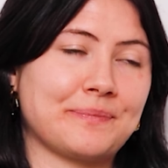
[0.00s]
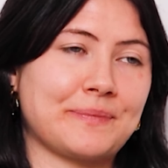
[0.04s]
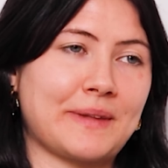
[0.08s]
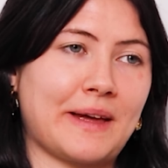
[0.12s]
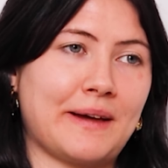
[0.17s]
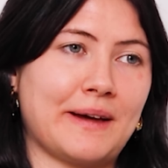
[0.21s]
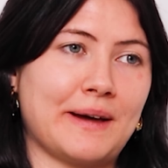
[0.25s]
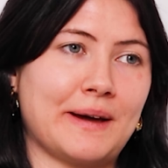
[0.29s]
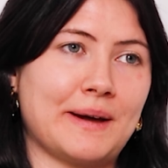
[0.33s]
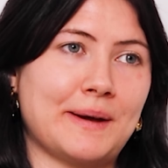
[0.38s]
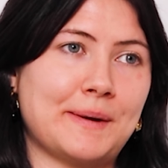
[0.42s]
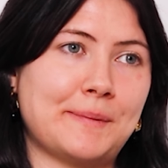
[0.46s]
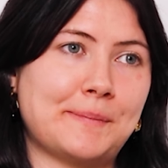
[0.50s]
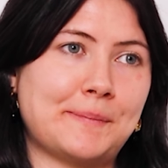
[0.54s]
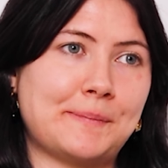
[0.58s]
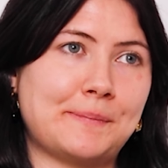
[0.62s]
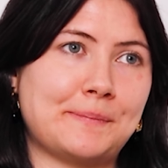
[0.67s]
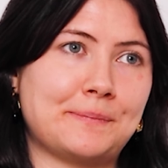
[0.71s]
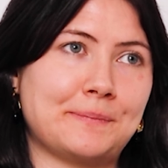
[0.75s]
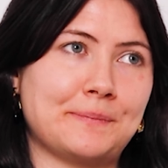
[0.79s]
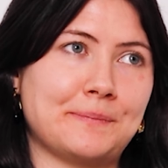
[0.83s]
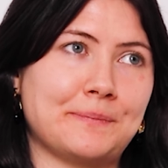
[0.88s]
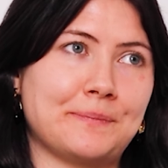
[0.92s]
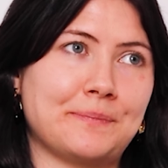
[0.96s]

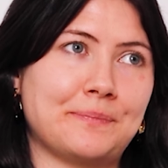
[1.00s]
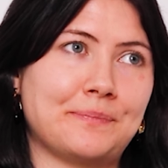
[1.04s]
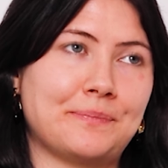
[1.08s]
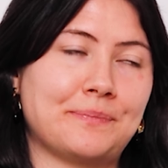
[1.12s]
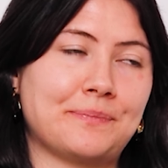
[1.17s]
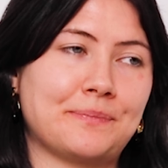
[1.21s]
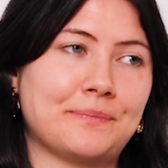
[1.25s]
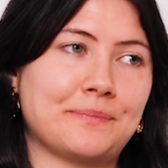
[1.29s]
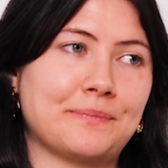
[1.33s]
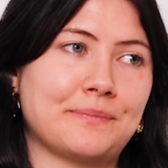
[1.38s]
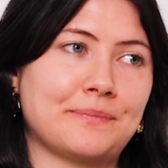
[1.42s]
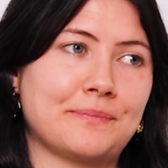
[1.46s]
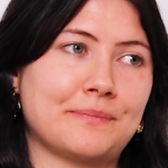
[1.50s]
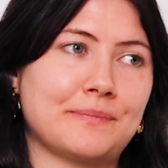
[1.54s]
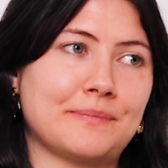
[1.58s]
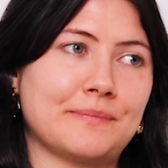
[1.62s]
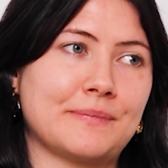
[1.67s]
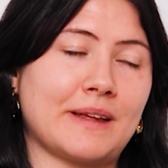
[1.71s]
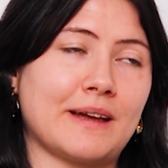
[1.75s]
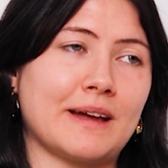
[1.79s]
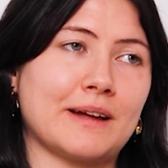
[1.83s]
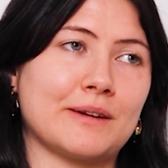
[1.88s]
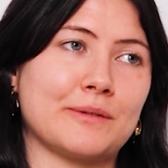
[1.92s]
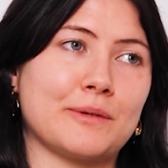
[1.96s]

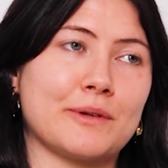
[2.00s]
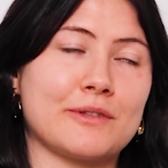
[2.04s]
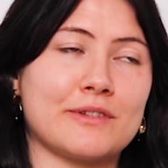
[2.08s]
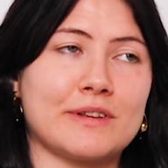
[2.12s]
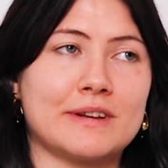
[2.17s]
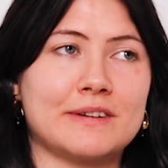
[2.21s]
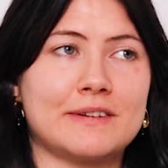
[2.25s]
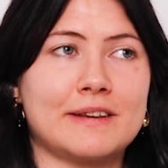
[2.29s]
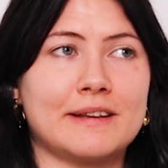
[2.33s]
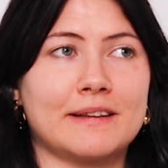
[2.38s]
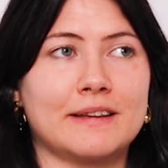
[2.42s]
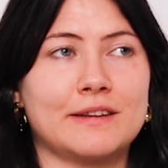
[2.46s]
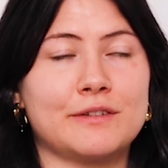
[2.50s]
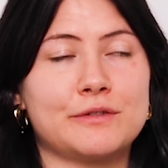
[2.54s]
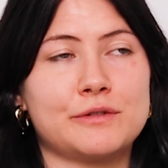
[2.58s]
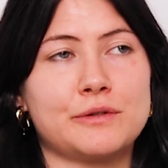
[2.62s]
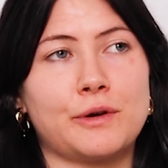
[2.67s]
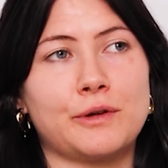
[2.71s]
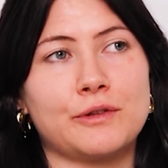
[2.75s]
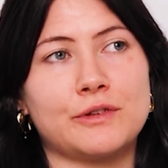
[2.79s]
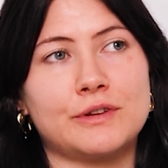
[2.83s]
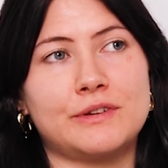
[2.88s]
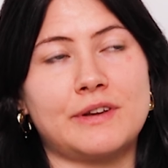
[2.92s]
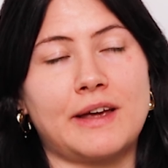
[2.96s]
It was until the
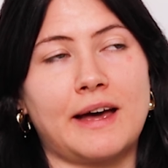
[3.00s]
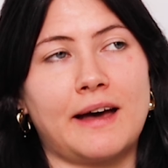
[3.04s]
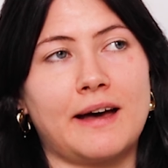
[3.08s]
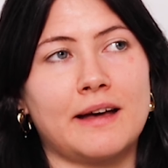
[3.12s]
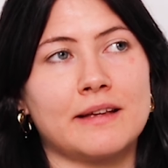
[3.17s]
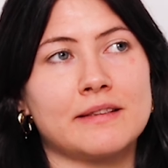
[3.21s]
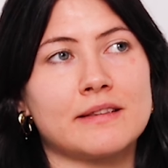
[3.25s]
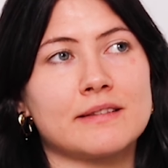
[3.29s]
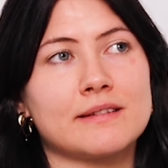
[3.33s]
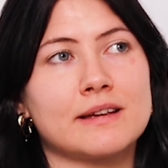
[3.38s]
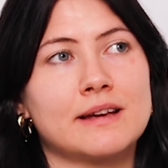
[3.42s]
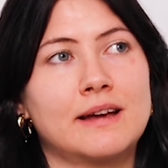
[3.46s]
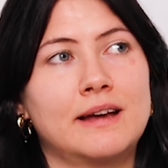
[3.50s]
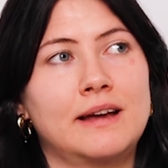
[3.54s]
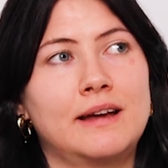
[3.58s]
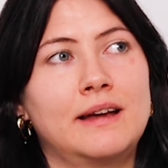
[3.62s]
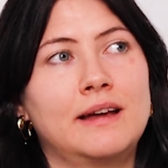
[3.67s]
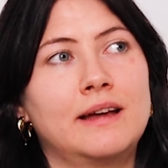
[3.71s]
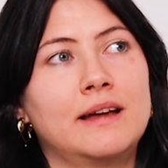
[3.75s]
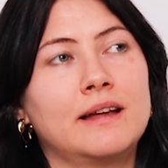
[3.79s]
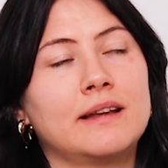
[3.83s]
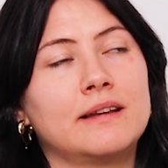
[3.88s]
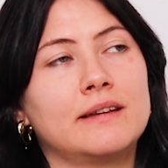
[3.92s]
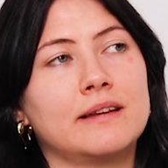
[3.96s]
first task
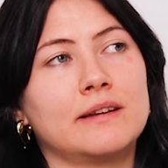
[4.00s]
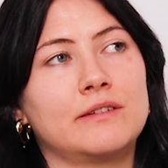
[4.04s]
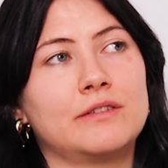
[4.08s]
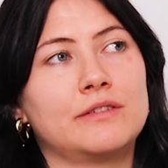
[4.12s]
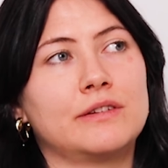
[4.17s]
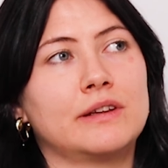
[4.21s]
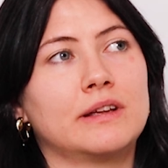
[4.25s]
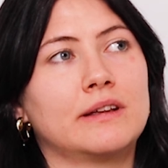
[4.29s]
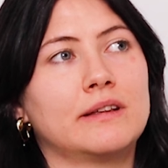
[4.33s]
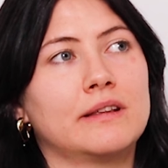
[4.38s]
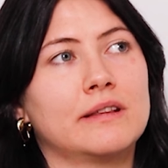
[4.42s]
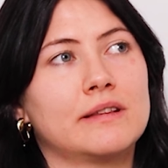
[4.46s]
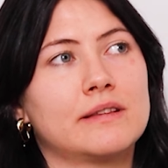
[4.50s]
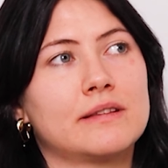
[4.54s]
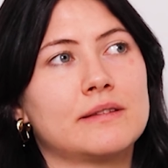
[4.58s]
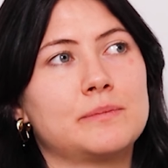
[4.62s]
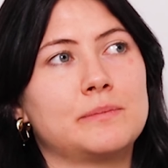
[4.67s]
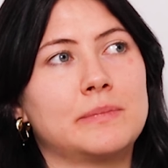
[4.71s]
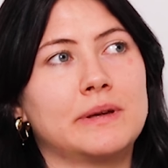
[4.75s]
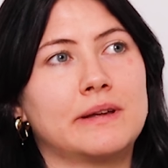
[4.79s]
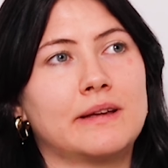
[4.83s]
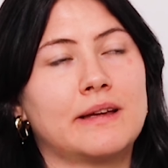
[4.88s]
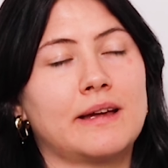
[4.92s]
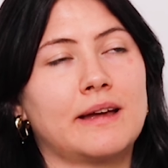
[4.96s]
that things
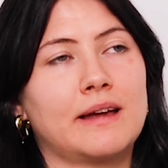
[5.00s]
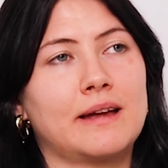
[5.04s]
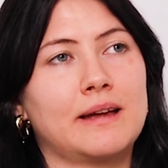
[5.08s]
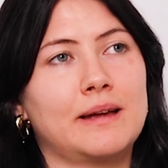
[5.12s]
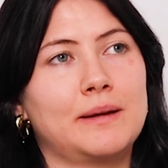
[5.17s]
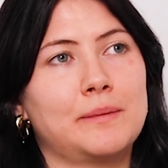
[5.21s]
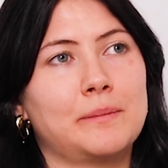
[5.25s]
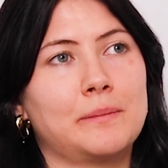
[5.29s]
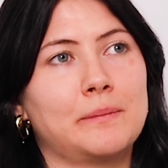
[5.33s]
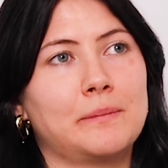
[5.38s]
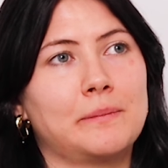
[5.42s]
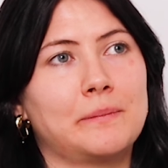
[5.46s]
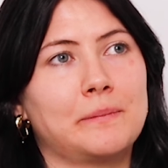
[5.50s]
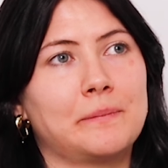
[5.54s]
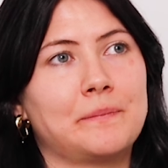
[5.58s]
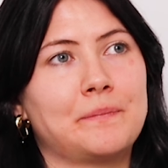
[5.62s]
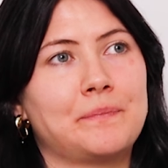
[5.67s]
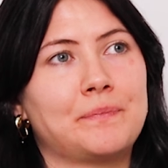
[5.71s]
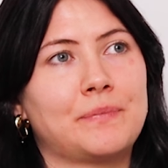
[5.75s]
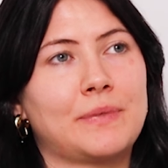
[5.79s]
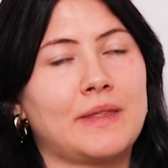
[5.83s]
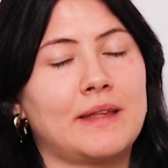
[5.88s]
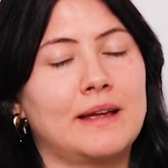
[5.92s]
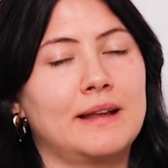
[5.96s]
became
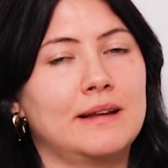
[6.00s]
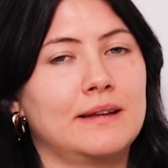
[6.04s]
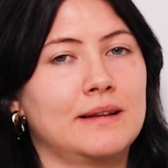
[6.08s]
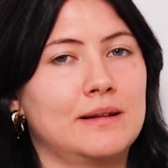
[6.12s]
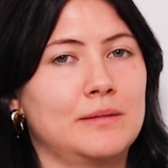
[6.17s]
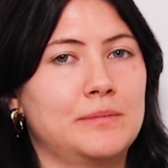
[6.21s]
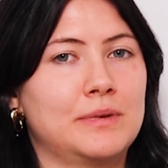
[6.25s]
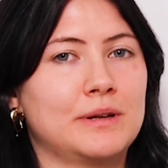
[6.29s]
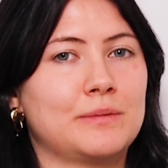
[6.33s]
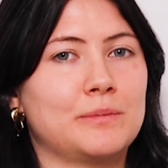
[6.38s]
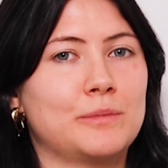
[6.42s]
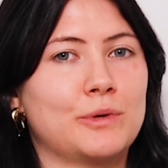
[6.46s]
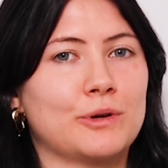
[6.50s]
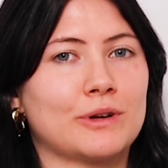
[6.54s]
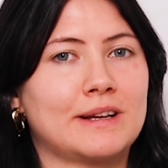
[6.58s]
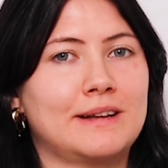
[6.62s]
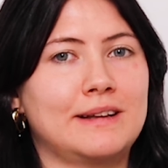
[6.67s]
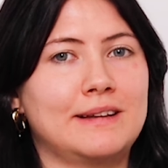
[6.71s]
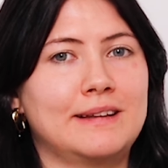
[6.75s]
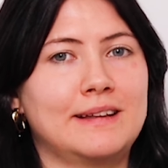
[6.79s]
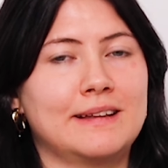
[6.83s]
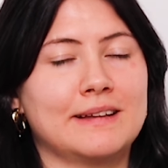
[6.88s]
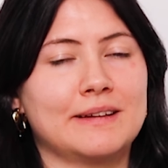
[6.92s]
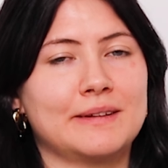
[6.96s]
a little bit more
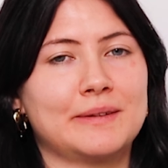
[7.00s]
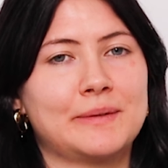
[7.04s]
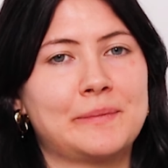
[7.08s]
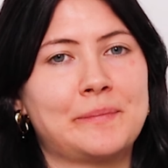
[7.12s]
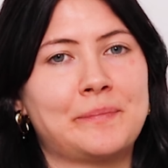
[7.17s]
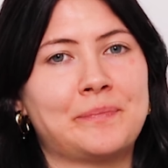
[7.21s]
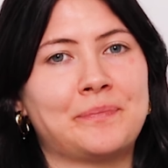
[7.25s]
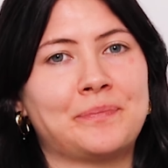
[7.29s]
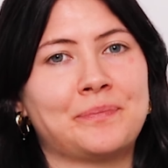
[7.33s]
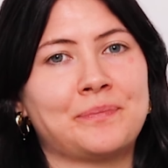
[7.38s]
clear.